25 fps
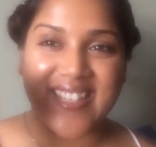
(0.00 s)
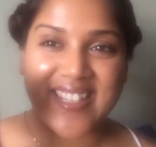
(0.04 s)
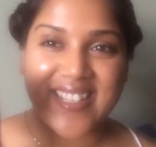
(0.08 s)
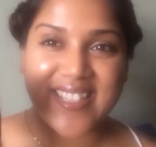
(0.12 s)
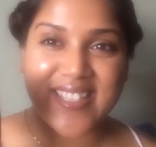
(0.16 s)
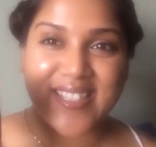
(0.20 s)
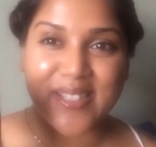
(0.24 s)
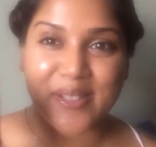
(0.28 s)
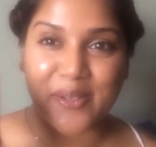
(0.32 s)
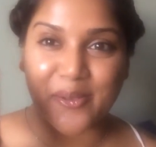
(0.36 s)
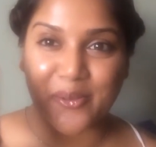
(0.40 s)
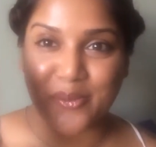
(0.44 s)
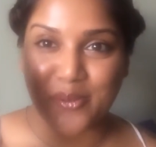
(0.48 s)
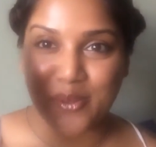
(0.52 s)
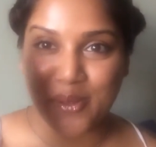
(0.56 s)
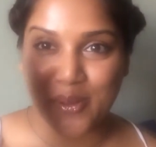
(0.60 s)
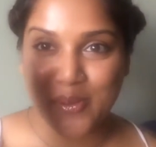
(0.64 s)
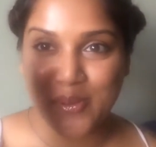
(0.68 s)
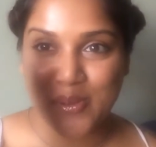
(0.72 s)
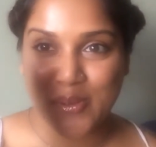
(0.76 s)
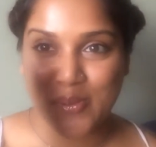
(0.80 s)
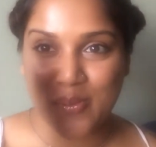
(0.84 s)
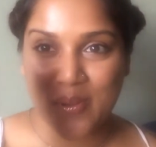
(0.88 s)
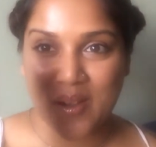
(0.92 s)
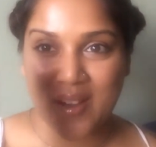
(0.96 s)
it is
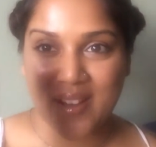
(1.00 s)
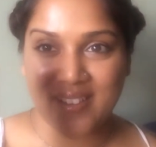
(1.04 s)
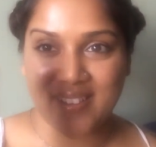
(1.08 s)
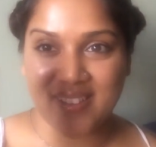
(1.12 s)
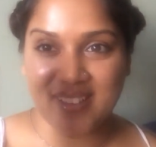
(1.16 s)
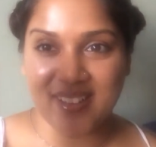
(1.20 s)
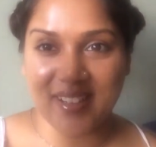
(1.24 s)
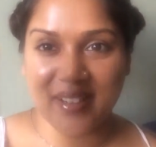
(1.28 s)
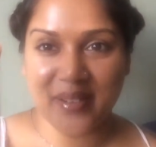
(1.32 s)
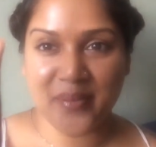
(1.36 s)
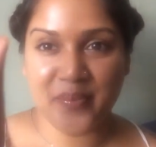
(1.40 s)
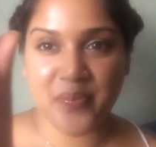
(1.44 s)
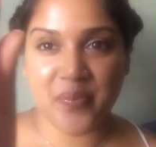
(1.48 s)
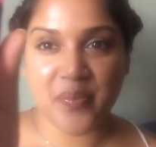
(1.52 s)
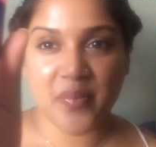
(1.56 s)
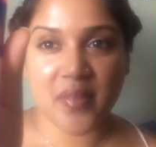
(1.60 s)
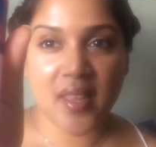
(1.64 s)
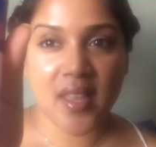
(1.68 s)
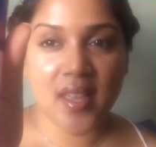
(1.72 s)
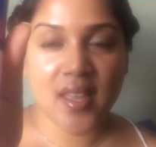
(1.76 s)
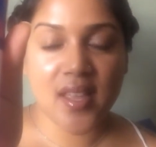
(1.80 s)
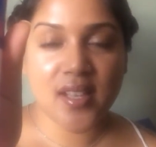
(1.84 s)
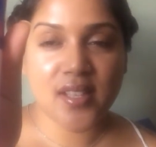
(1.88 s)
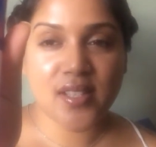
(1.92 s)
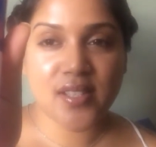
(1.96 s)
rose water.
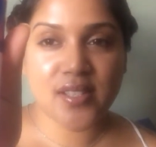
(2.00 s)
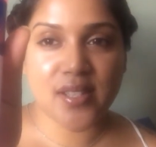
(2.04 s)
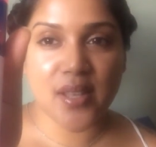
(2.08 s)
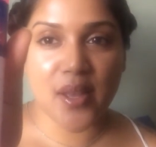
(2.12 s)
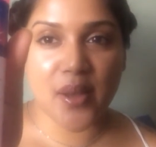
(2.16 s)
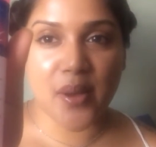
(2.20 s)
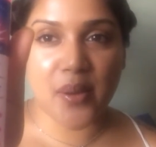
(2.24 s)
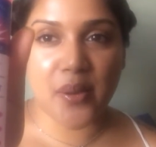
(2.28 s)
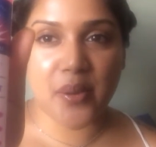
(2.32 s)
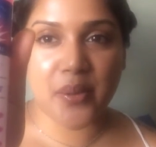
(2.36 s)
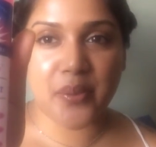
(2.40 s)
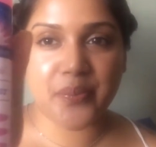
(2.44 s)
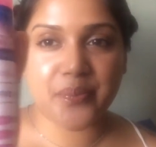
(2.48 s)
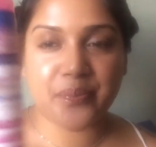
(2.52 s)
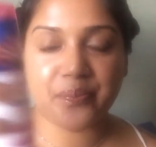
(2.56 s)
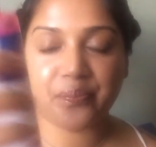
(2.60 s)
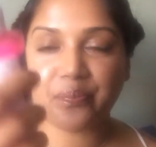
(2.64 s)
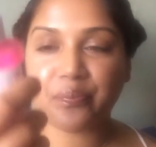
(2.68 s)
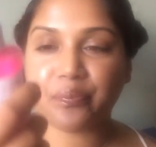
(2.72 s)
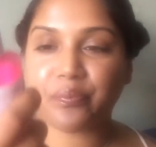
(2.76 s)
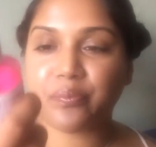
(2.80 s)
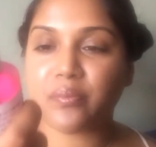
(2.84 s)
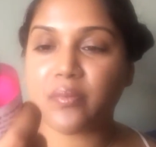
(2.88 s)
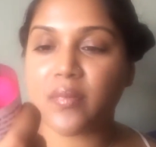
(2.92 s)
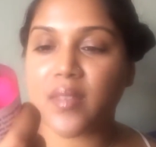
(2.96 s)
So
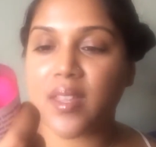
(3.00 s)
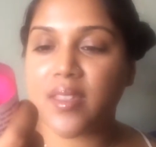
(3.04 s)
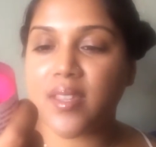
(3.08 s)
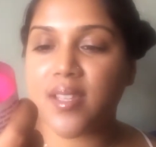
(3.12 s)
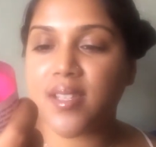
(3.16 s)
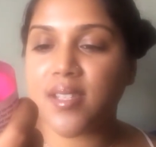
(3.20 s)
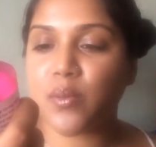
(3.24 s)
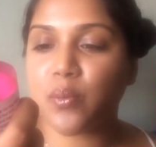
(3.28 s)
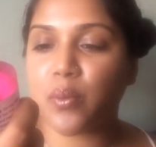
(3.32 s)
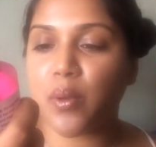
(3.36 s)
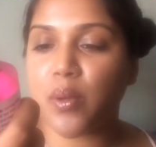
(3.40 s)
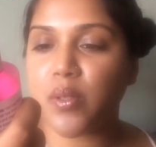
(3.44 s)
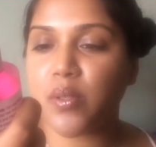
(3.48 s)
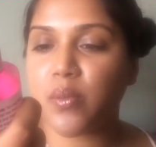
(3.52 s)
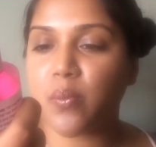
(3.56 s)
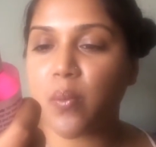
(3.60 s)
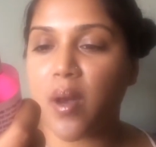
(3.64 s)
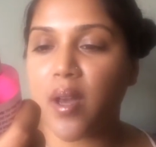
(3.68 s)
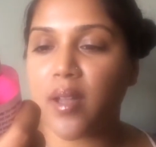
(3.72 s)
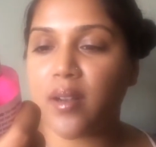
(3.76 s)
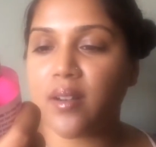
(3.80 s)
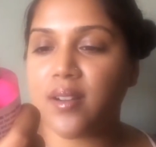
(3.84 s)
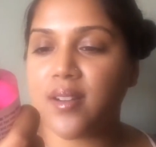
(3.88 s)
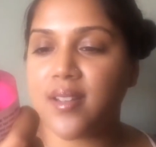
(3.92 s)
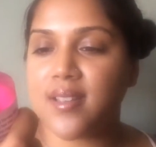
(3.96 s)
this rose
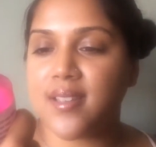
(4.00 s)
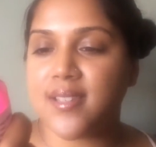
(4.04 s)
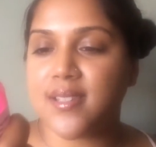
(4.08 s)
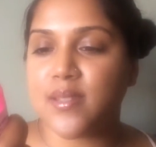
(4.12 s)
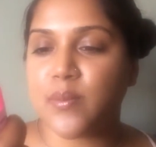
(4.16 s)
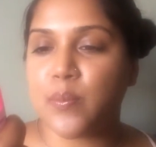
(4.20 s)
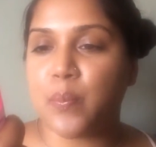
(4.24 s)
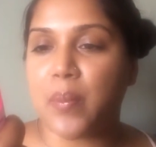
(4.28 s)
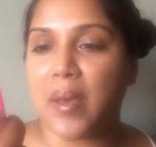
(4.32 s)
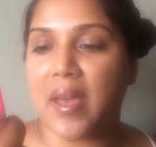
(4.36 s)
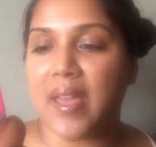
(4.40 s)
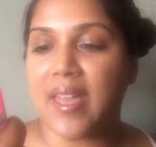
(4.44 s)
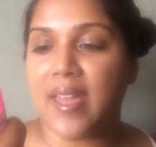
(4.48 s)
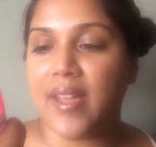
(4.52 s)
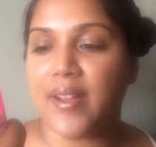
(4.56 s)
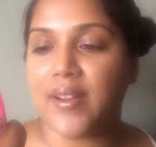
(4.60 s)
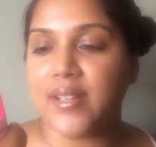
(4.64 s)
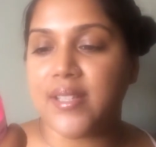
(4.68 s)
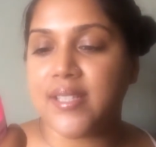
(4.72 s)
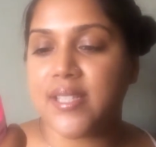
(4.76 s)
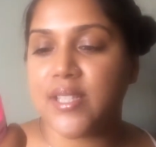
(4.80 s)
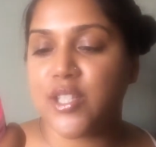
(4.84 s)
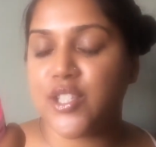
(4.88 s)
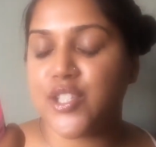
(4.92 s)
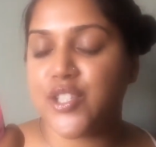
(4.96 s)
water is by
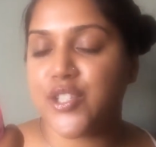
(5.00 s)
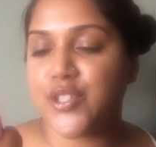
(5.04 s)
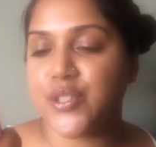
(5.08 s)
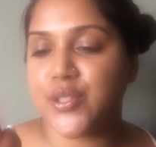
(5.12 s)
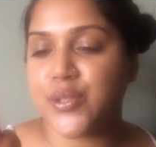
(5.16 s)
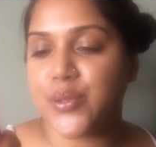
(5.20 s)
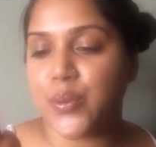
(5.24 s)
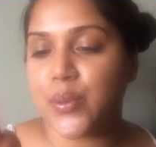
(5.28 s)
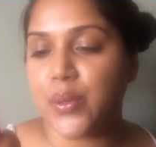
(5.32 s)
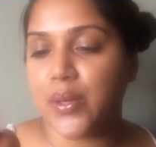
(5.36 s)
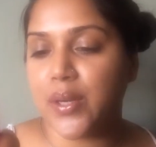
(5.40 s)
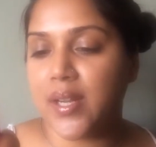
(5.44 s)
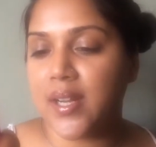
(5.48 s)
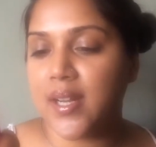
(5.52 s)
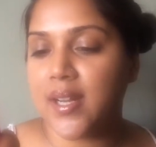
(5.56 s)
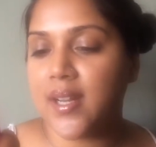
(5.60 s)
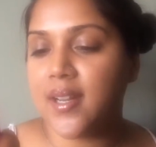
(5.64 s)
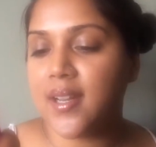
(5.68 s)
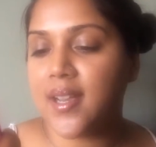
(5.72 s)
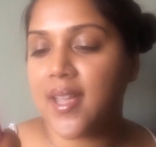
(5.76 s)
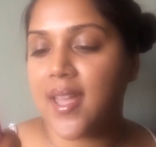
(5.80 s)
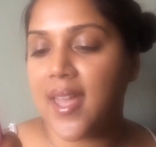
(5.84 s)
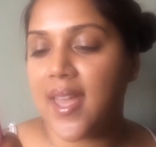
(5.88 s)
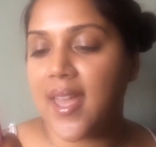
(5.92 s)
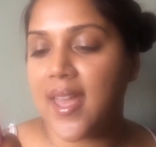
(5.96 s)
Heritage Store,
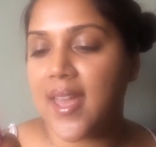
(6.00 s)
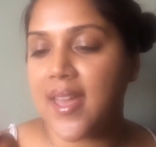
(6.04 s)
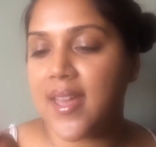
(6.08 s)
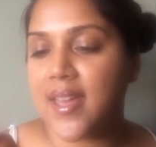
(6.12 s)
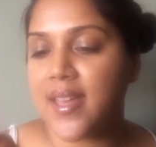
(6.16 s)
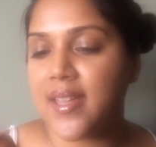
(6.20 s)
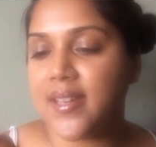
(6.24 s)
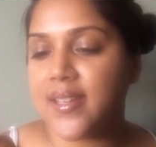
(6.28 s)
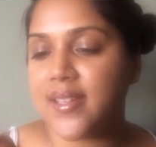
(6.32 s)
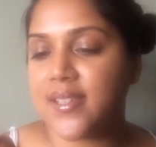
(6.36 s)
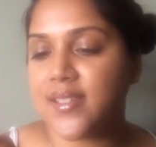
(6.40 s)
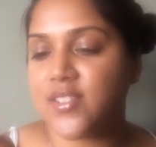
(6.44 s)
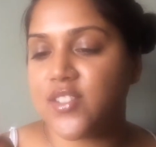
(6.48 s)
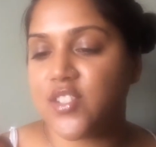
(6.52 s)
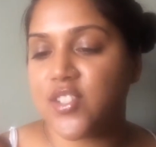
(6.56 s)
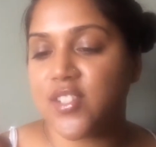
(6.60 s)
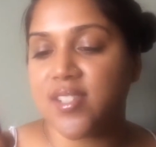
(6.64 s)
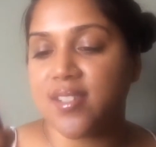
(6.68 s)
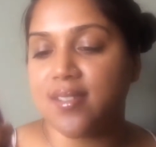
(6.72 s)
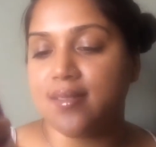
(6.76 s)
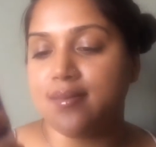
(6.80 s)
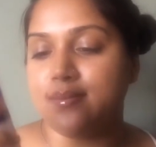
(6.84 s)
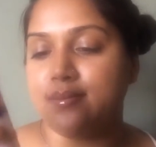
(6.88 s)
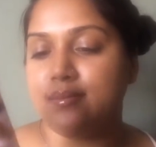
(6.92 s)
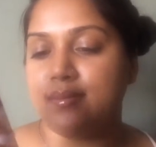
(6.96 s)
and it
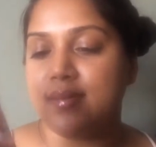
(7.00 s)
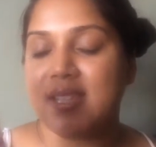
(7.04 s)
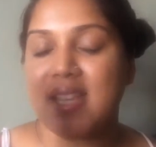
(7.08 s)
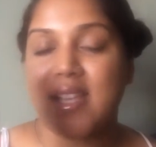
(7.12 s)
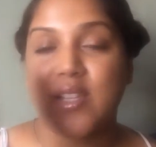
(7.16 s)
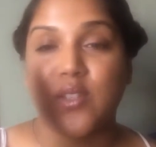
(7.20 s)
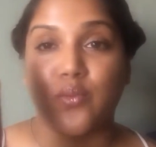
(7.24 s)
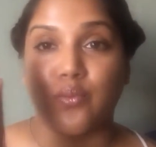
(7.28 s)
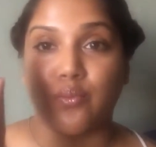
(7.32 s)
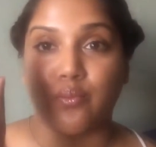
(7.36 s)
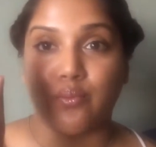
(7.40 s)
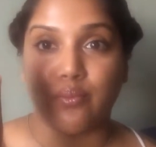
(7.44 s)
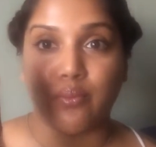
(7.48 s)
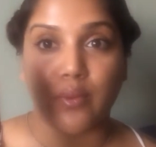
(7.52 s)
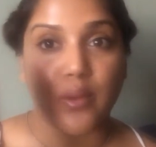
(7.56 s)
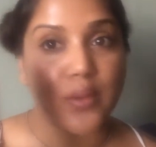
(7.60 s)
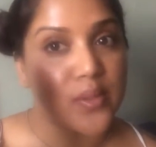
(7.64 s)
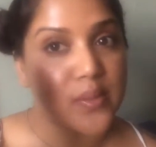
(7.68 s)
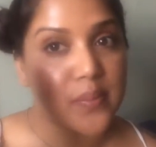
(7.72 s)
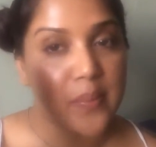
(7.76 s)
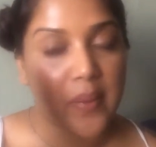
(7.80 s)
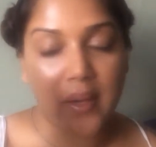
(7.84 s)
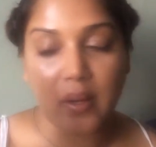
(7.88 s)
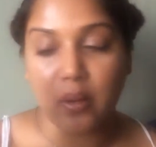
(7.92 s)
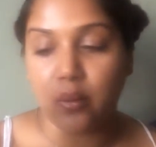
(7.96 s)
just says
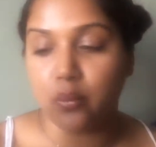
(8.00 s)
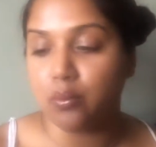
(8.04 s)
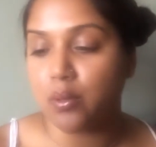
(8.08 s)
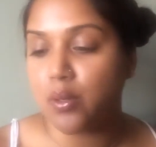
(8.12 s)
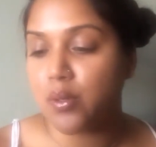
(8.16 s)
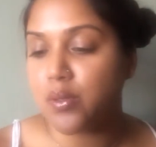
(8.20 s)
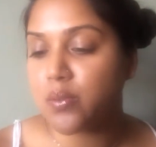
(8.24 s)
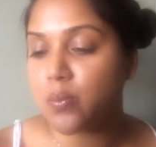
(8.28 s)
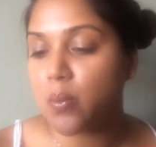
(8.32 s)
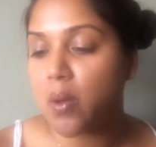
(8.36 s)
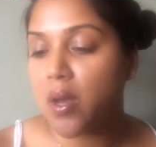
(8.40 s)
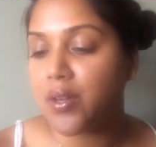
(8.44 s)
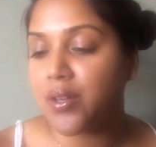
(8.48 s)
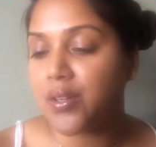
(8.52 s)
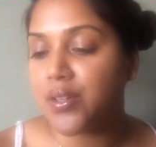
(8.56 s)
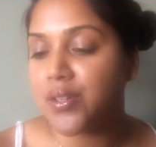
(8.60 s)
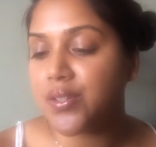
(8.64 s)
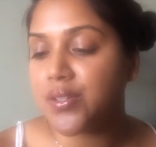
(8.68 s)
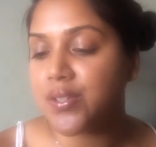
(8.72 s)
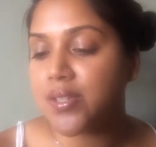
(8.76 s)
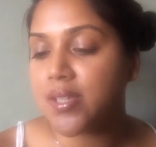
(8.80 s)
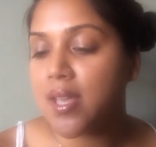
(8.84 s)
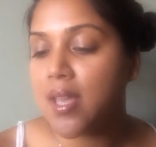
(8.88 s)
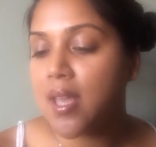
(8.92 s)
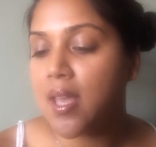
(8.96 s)
rose petal rose
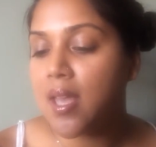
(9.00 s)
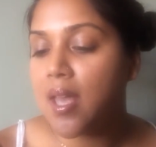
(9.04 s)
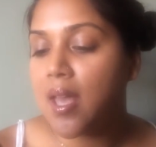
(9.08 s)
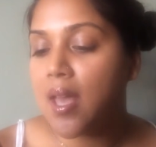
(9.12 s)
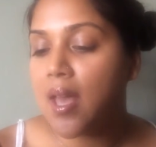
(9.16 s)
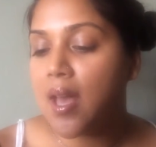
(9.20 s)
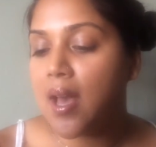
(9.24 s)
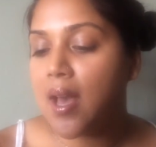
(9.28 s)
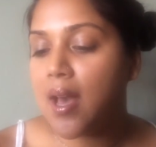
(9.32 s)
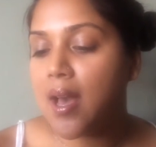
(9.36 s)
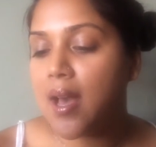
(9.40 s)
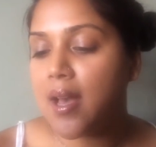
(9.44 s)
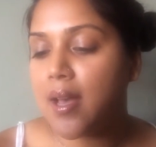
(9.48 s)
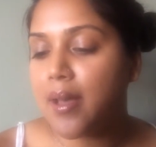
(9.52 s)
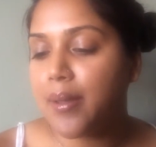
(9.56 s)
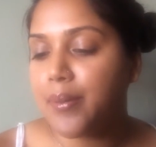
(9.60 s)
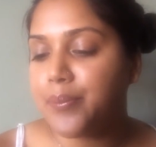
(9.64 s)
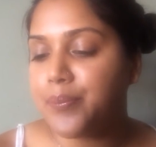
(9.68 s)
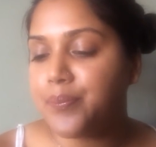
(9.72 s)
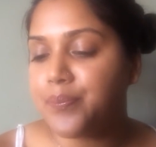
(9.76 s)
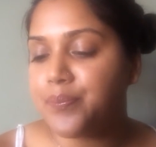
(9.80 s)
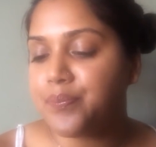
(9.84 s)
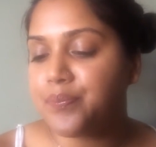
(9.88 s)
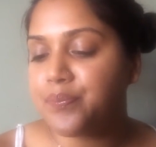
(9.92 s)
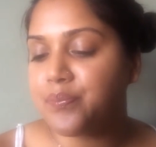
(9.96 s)
waters.
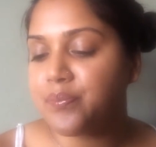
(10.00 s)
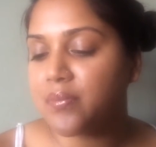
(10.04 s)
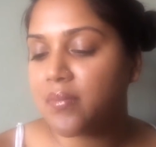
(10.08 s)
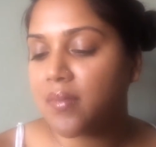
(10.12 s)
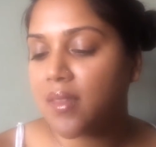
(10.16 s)
And